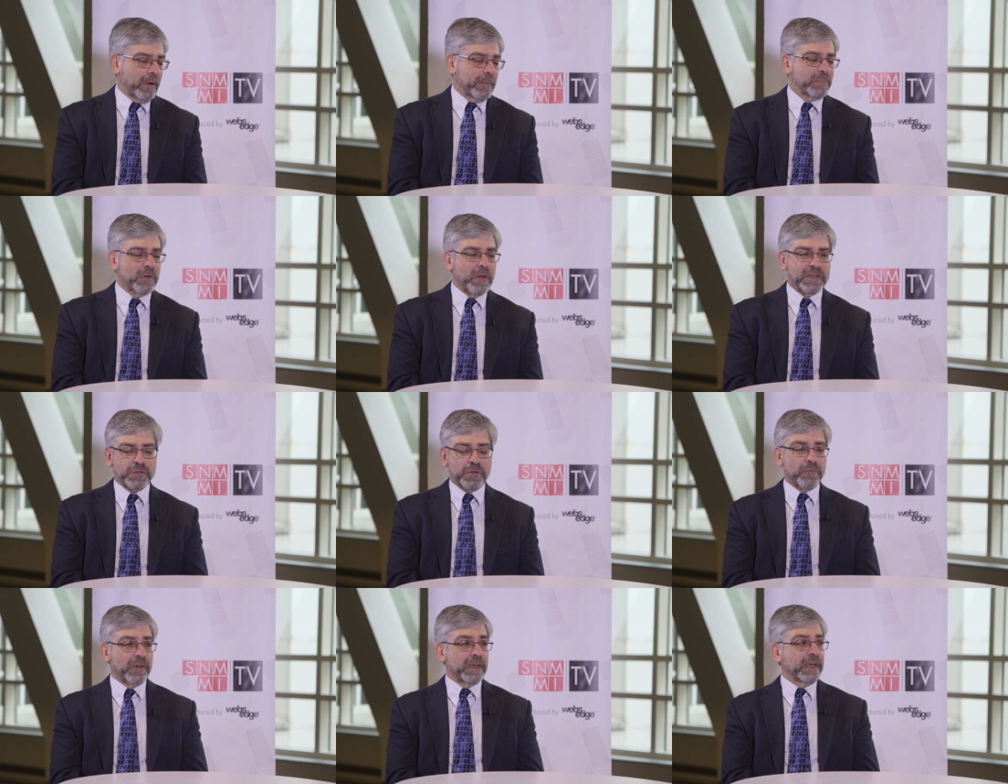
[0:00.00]
Right, so
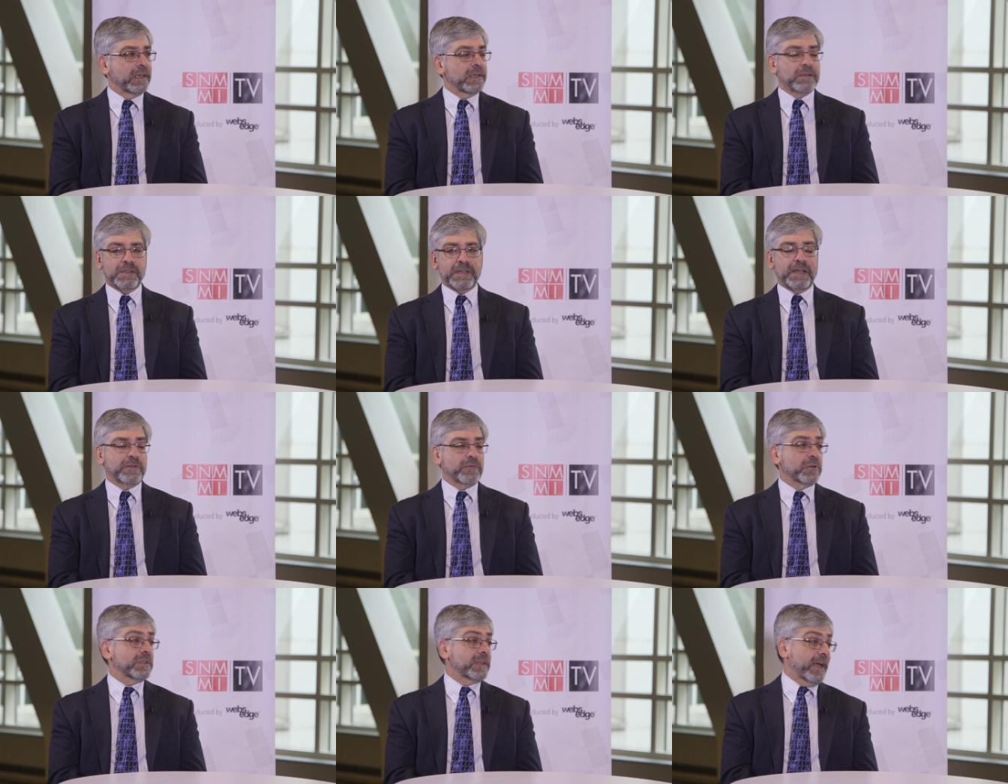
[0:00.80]
SUV stands
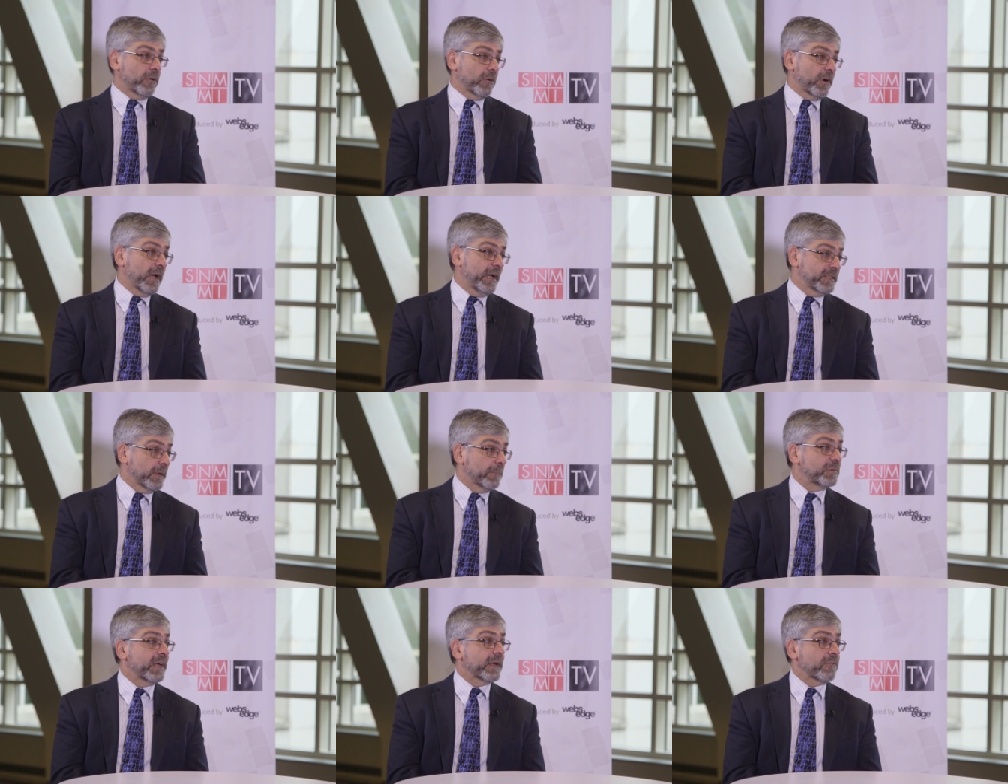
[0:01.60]
for standardized
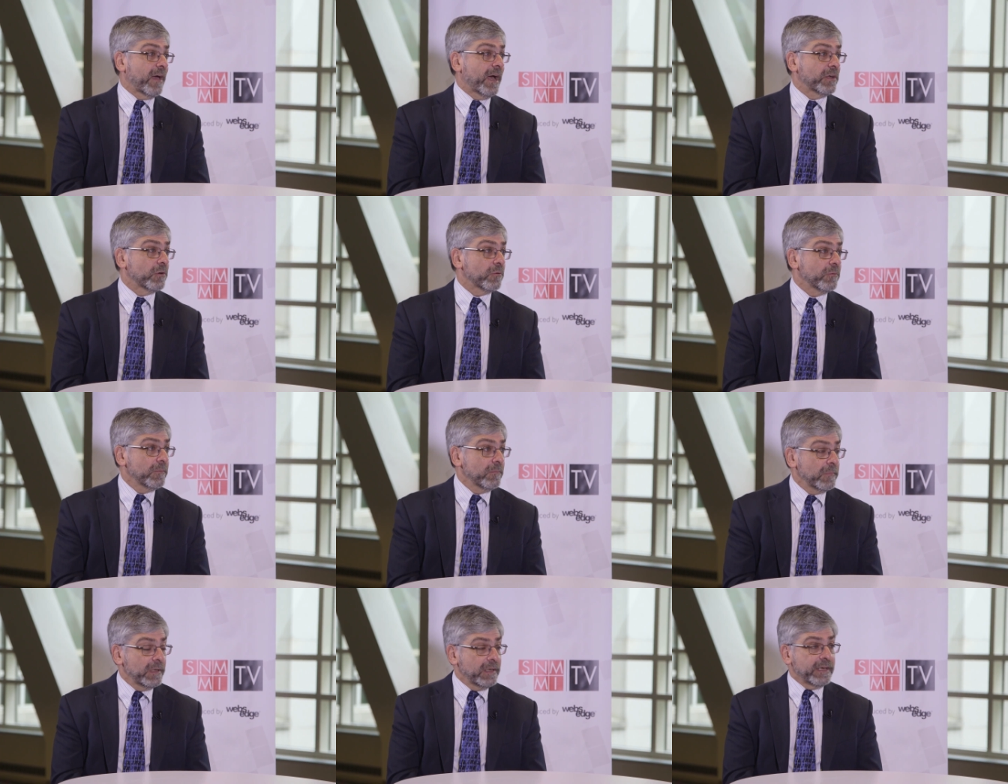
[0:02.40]
uptake value.
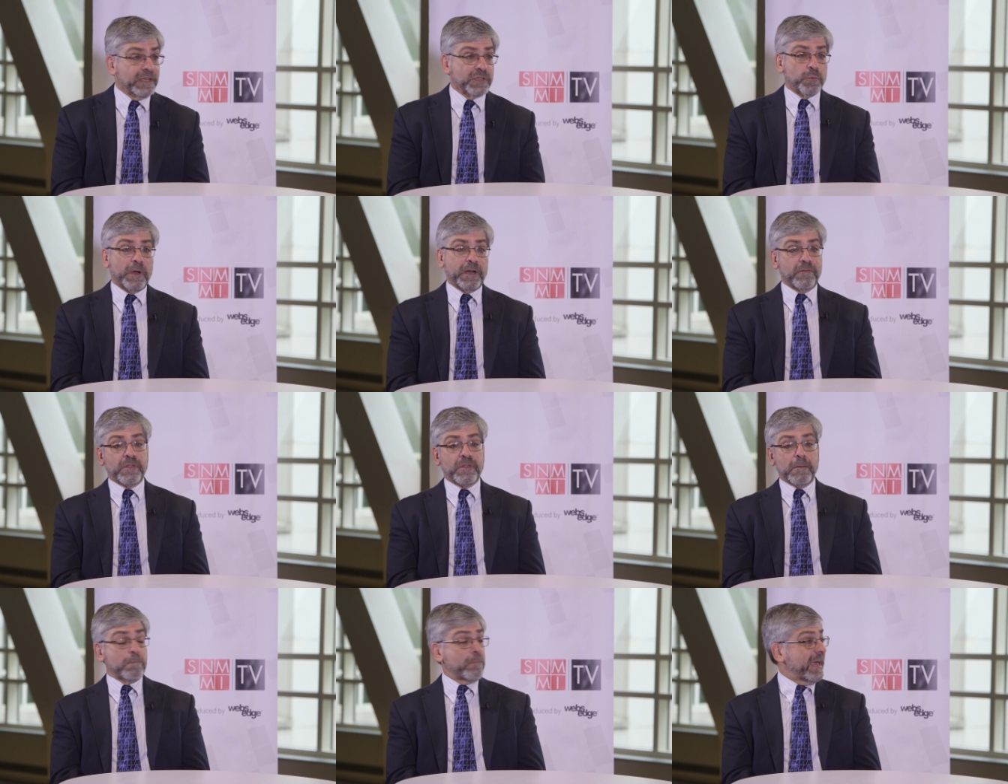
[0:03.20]
It's one of
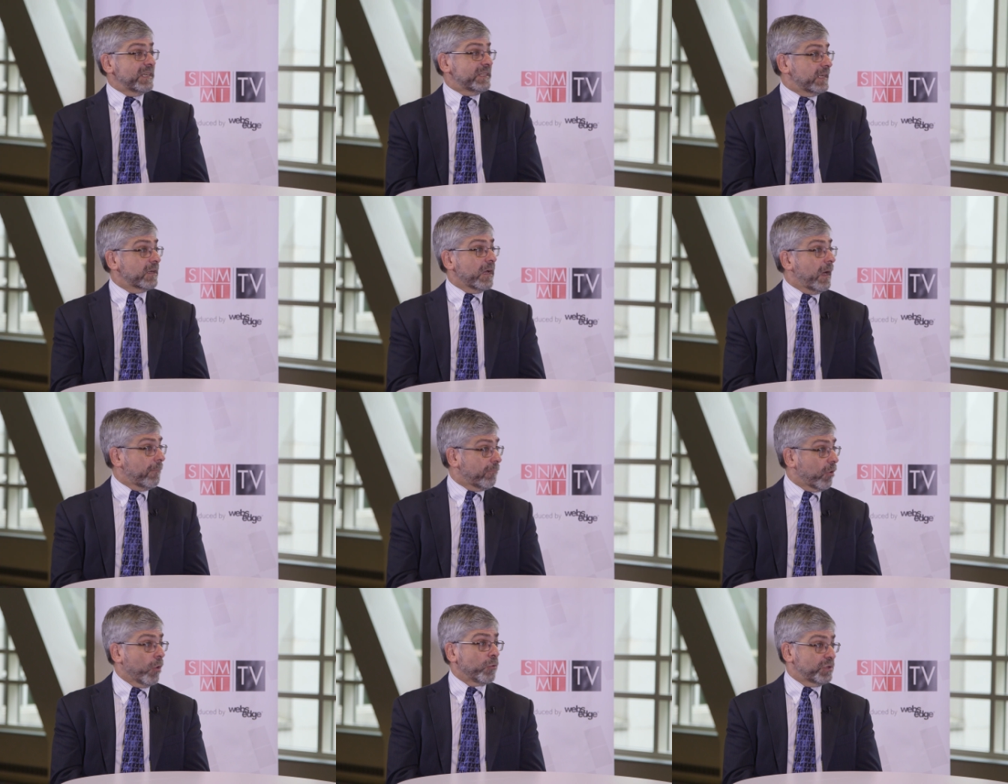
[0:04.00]
the basic
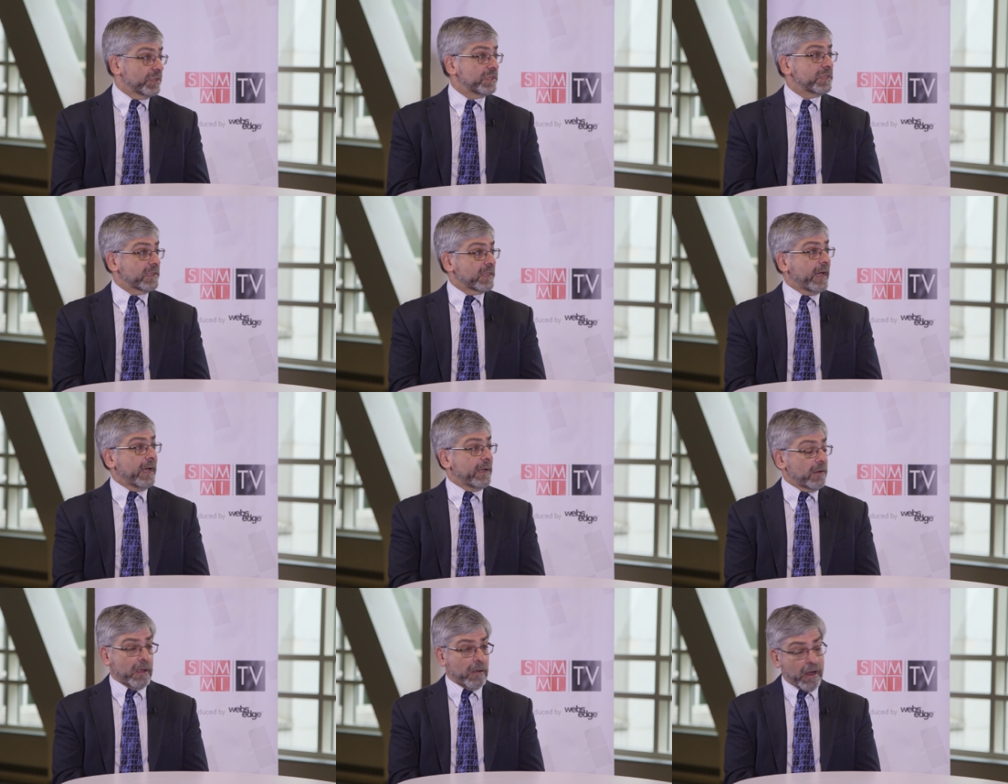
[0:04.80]
approaches
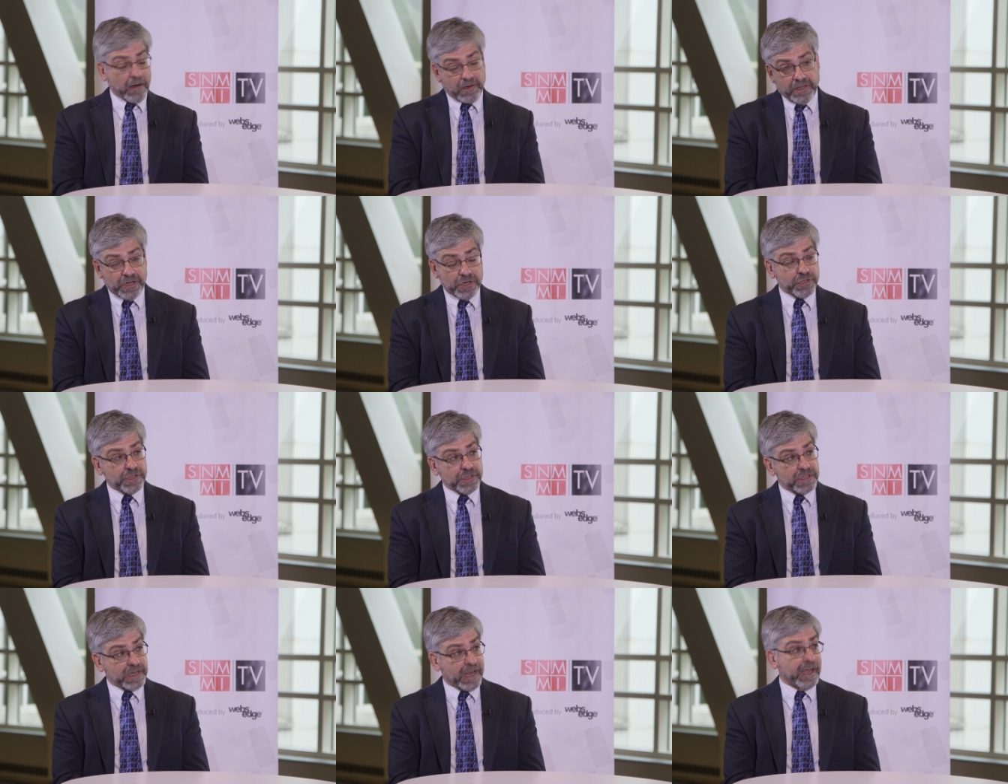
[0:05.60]
that
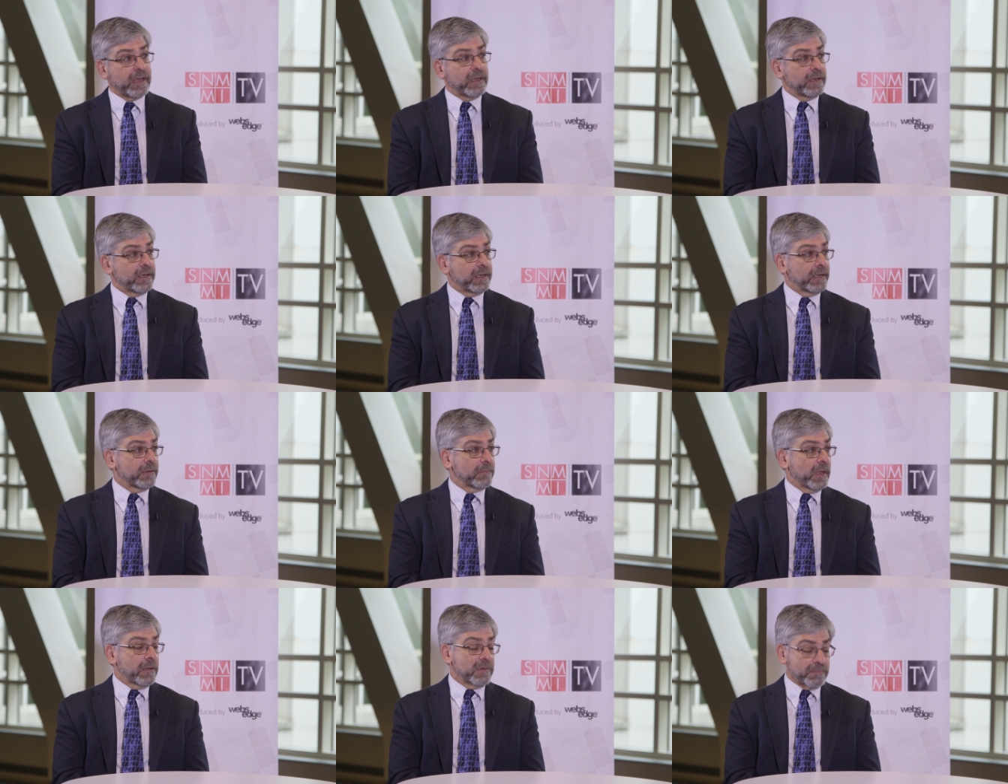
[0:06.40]
clinicians take
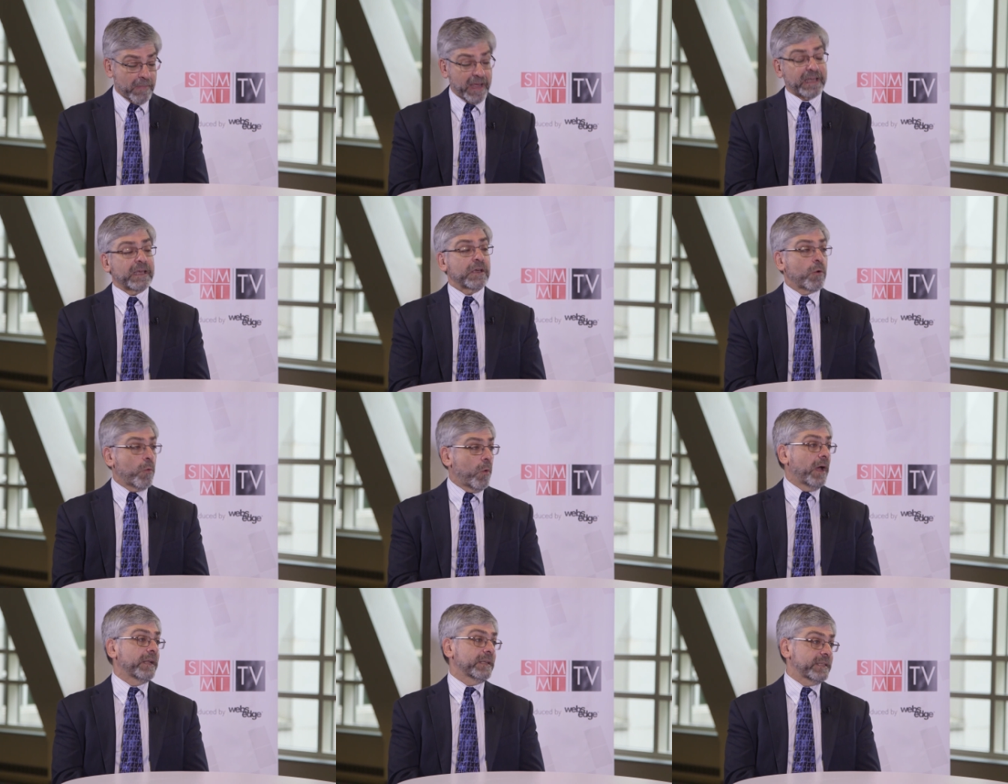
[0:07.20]
in making
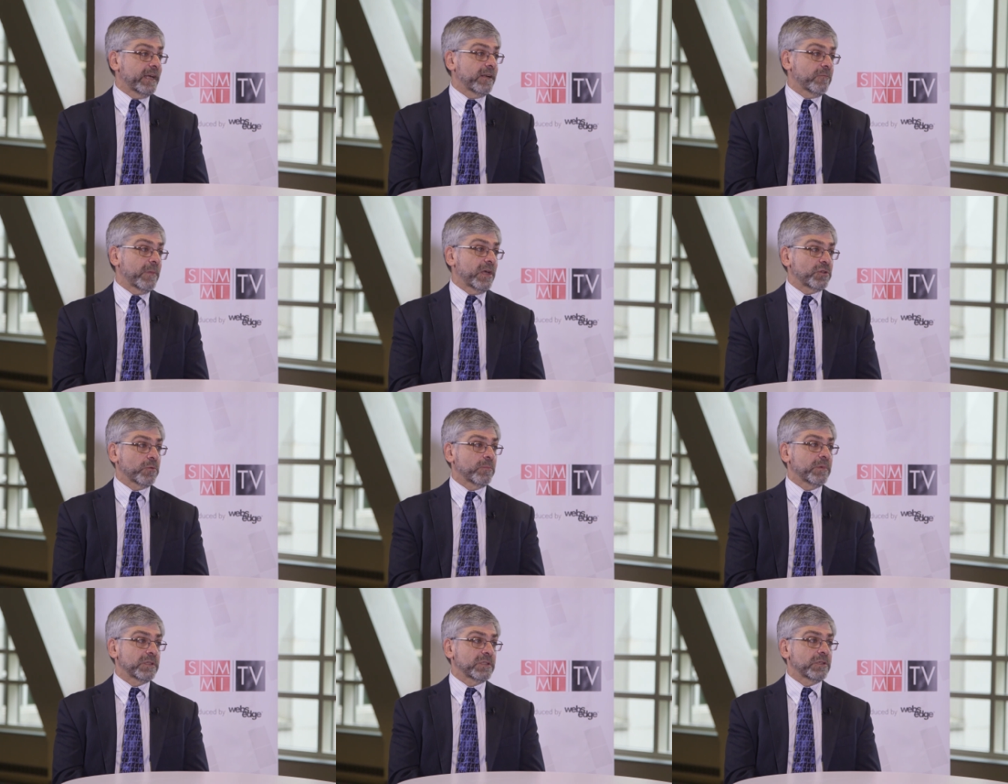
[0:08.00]
quantitative
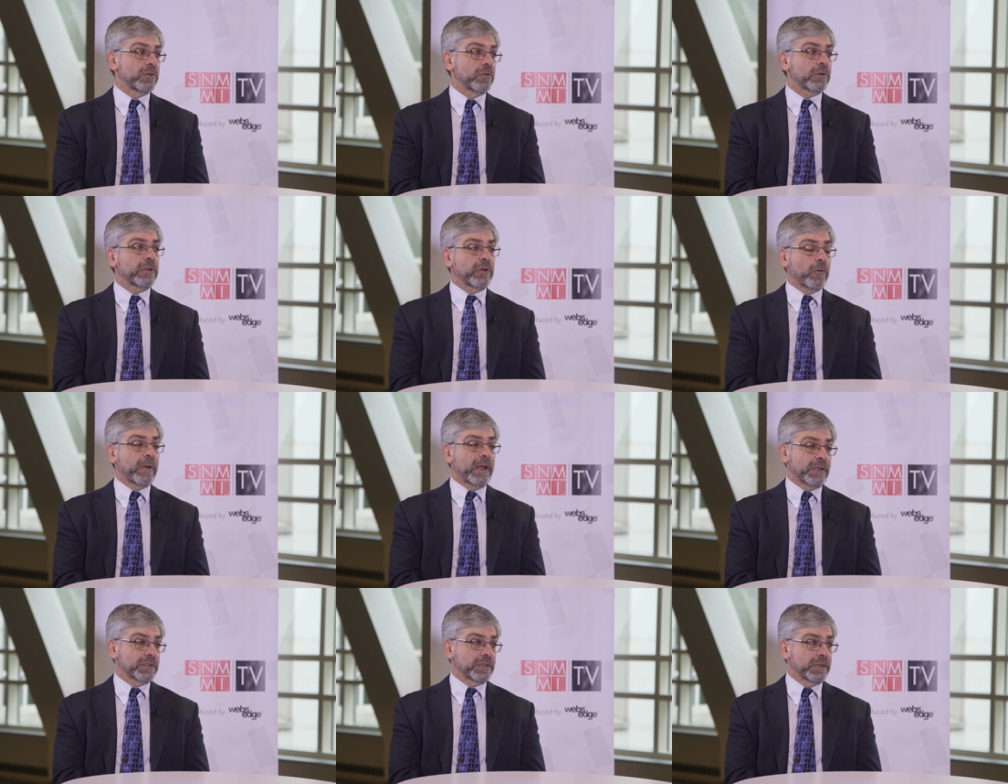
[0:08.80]
measurements in nuclear
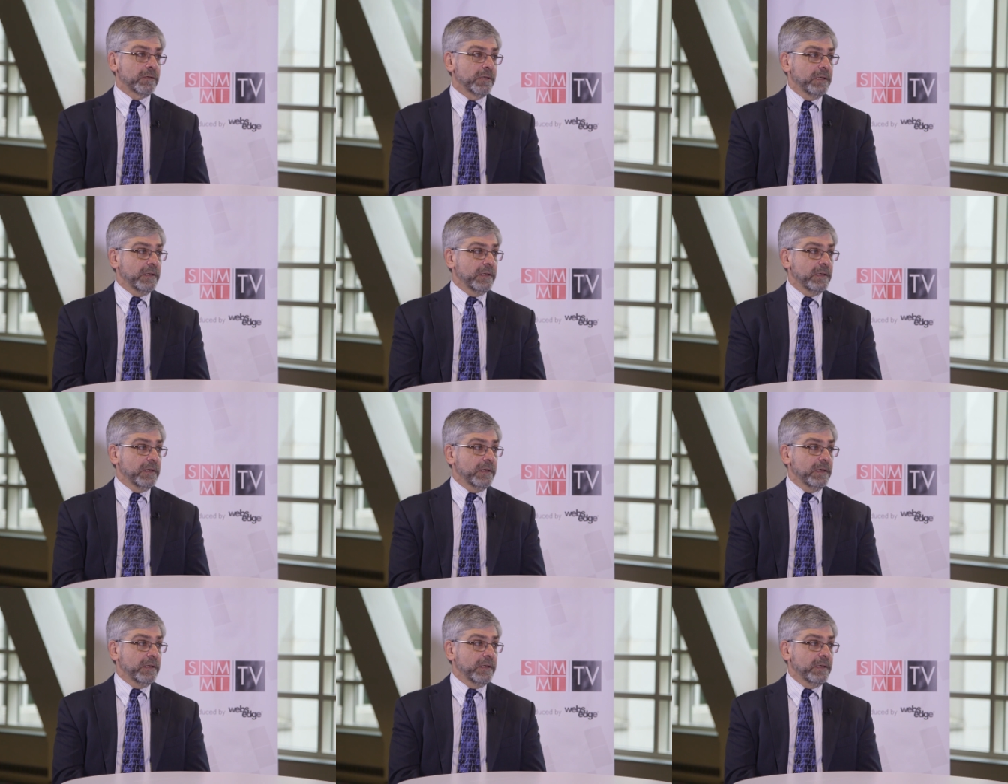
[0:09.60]
medicine.